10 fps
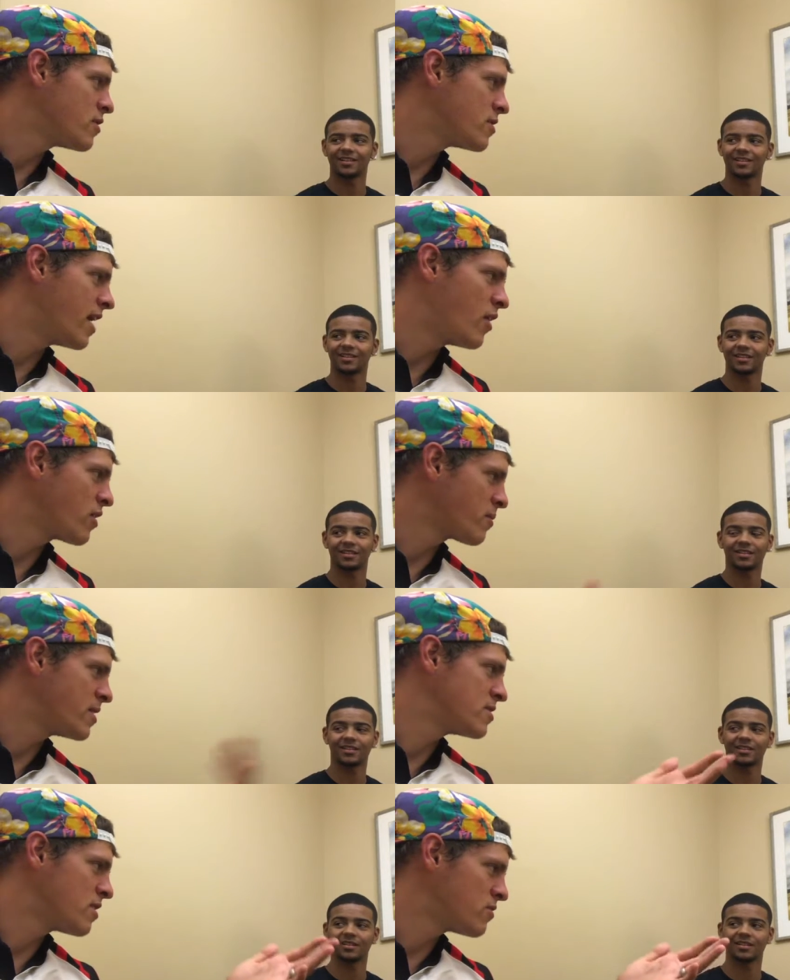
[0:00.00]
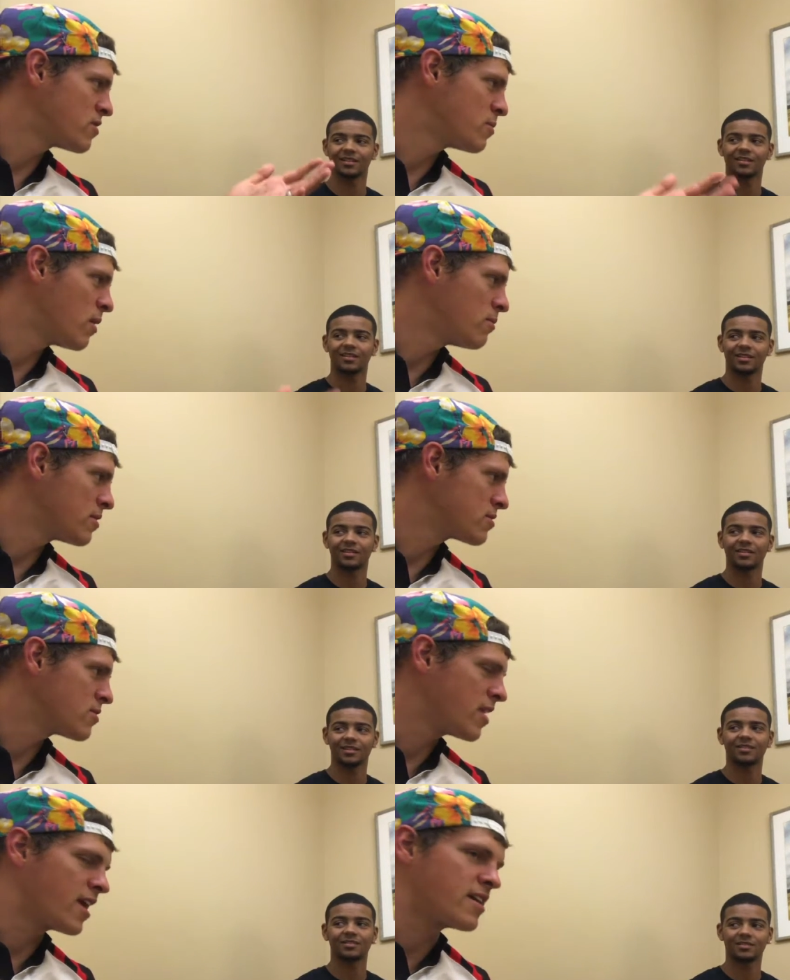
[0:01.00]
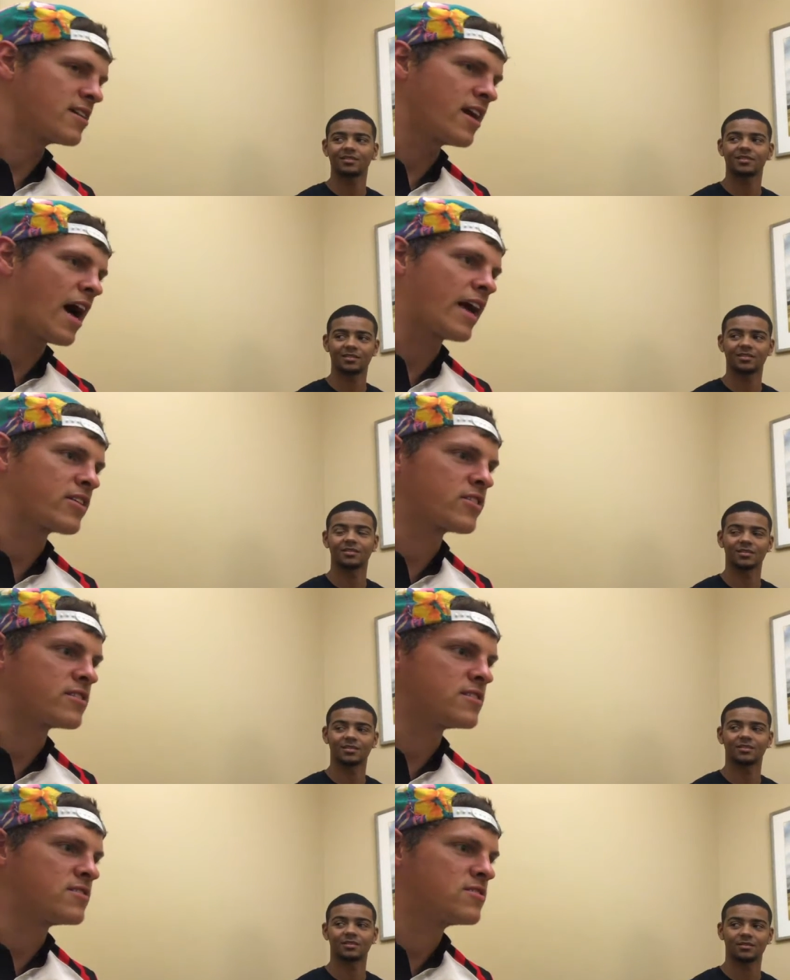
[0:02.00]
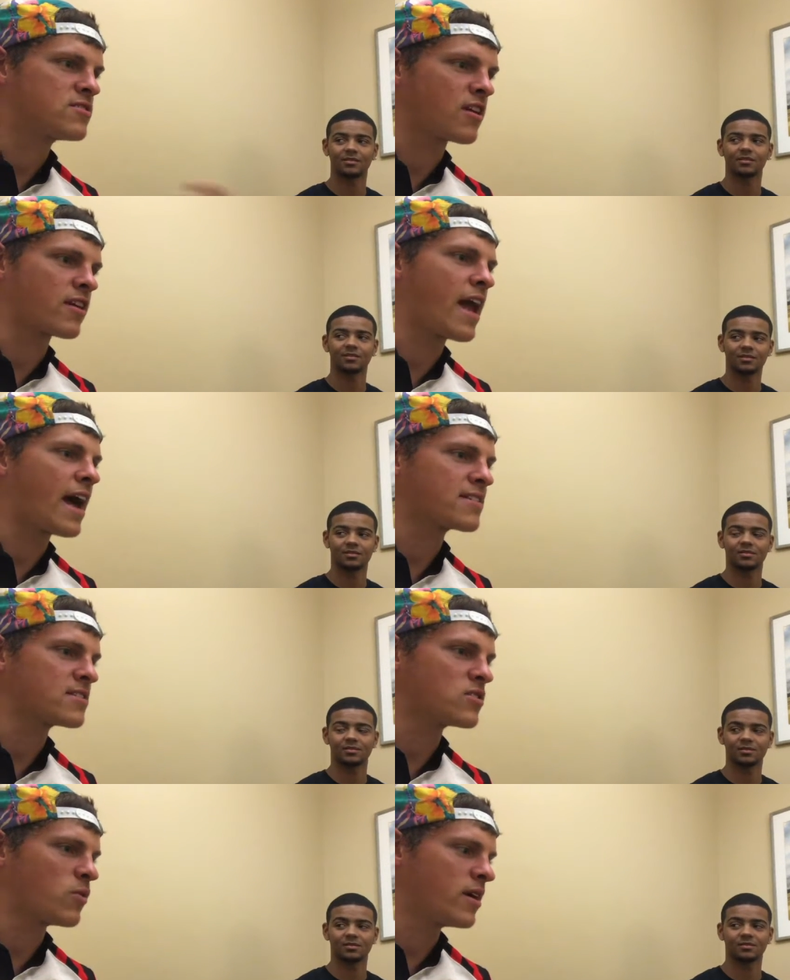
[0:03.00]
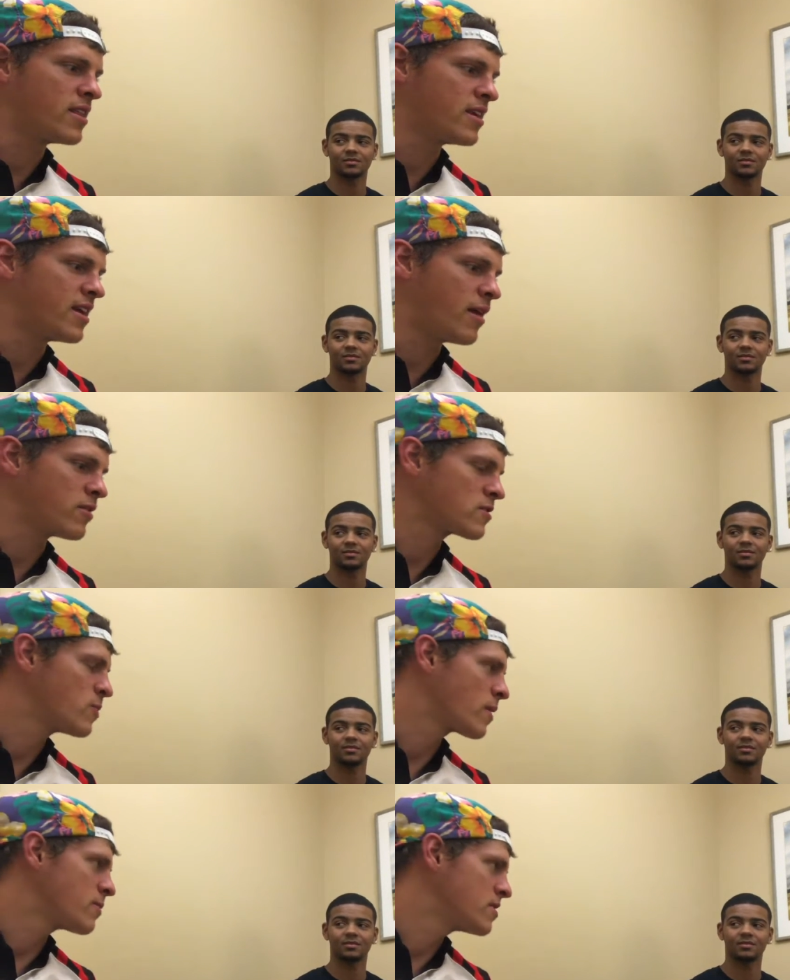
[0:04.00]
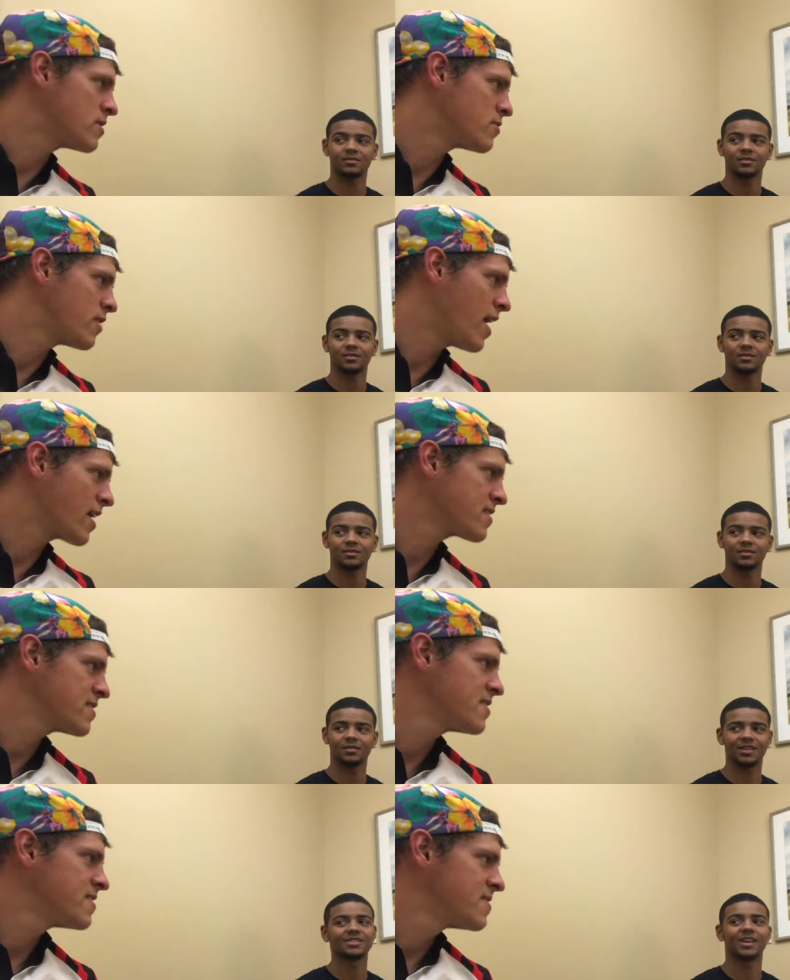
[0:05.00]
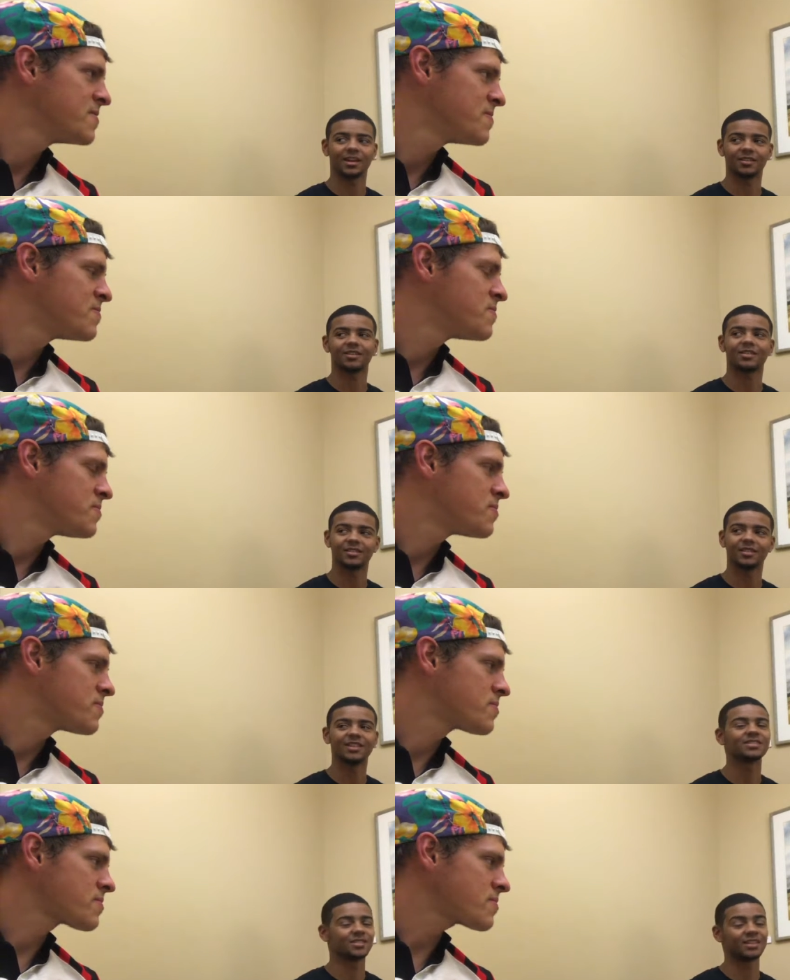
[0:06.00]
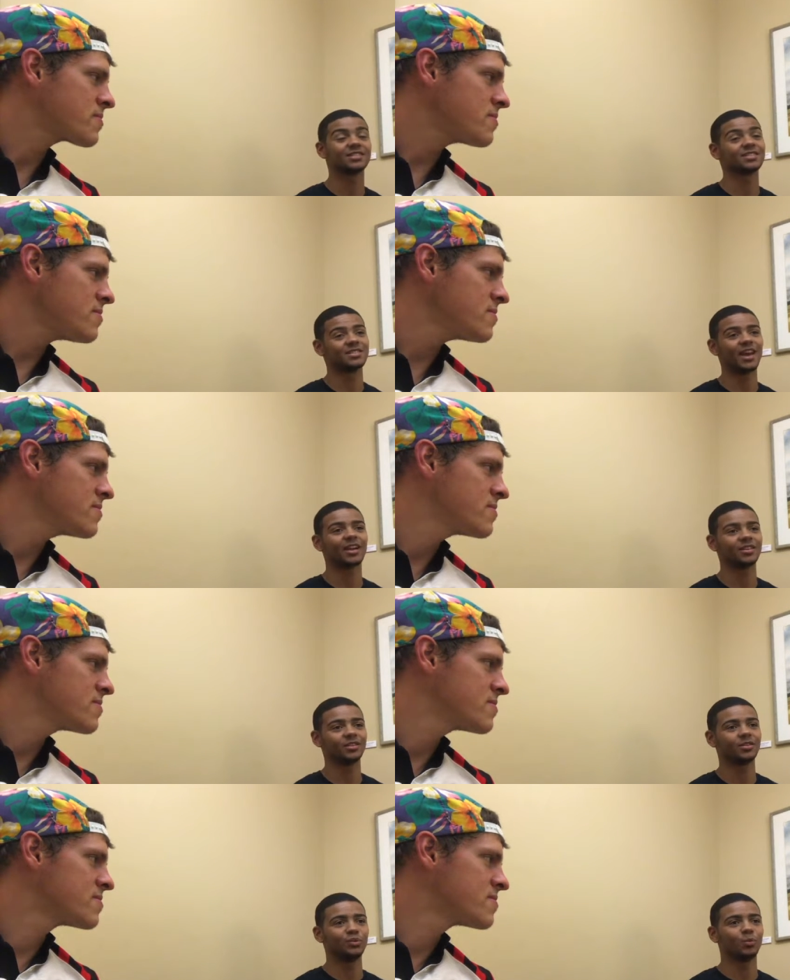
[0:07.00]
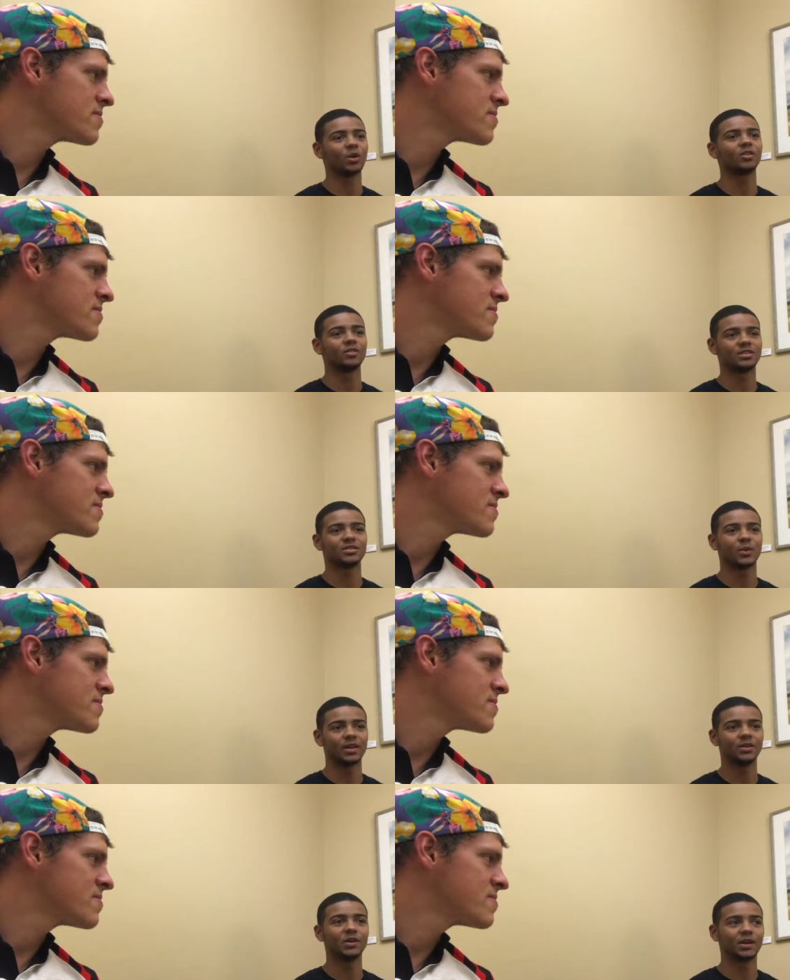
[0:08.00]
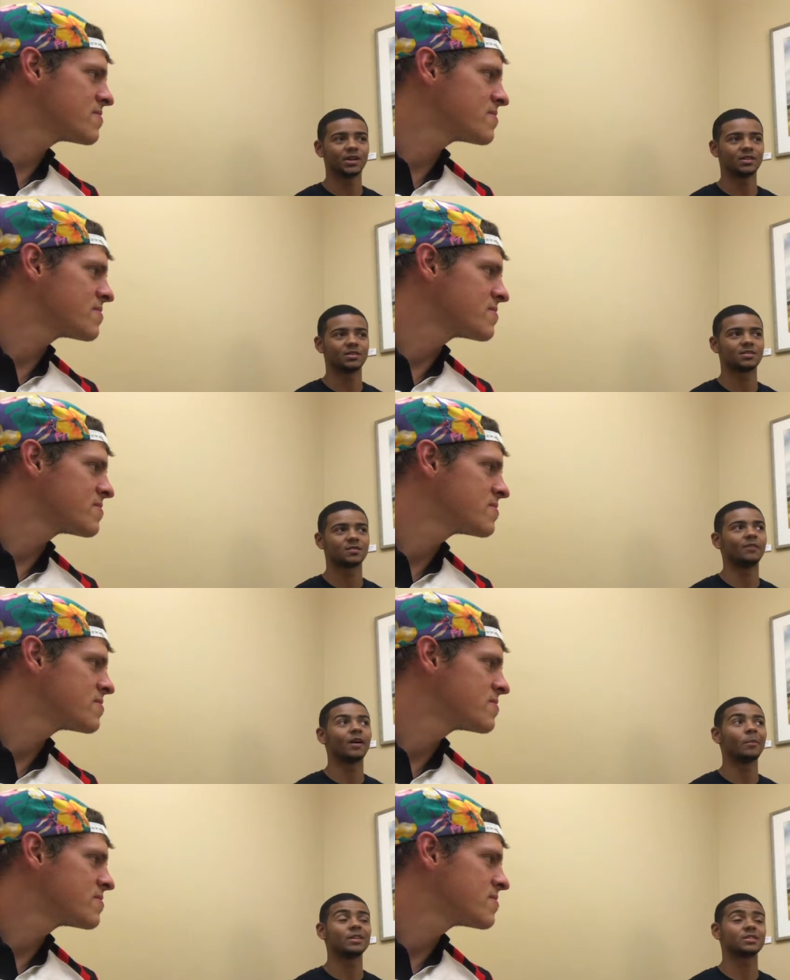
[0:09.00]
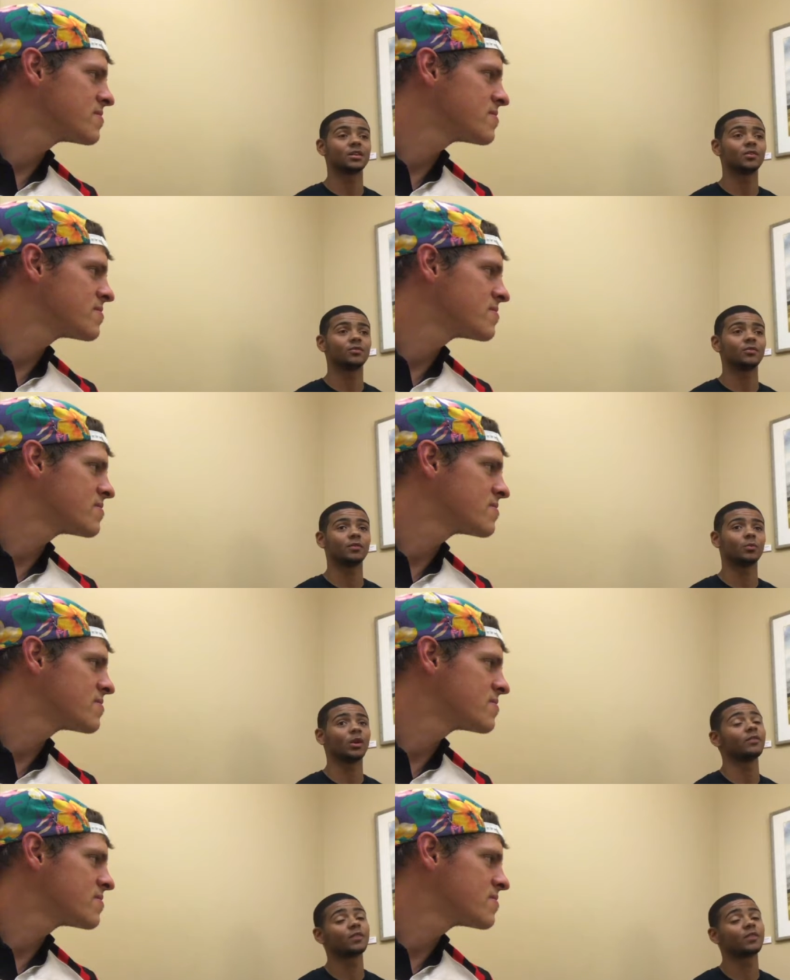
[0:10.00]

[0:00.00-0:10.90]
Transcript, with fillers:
Speaker 1: out and outing myself to the public so that I could start acting the way that I would expect
Speaker 2: myself to act. Exactly. That's that's exactly one of the reasons why I did it because I found myself when I